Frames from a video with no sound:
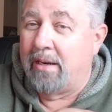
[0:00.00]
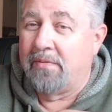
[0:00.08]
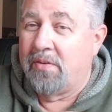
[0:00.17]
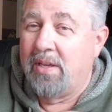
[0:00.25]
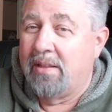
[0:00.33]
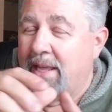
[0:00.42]
If
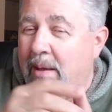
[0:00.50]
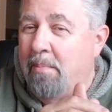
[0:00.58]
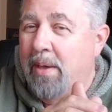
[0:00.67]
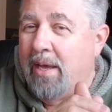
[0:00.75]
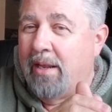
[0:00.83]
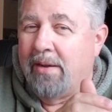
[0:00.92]
you hit that
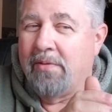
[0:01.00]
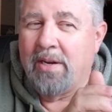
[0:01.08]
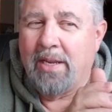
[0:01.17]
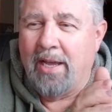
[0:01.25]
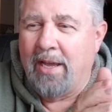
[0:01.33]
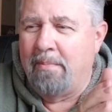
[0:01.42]
bell, every
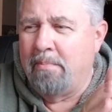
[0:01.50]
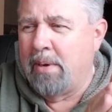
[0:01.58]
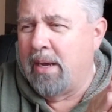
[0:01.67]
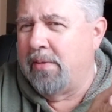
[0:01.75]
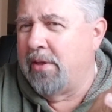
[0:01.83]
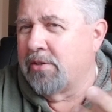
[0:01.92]
time
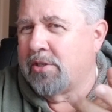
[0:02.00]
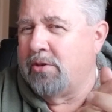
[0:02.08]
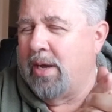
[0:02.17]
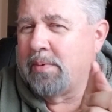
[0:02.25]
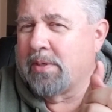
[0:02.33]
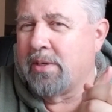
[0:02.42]
there's a new
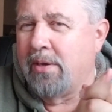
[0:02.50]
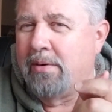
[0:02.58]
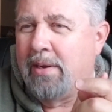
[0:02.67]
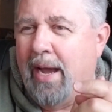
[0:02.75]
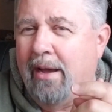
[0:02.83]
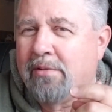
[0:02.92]
episode
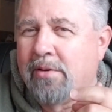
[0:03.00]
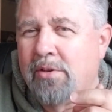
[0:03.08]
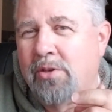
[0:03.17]
out,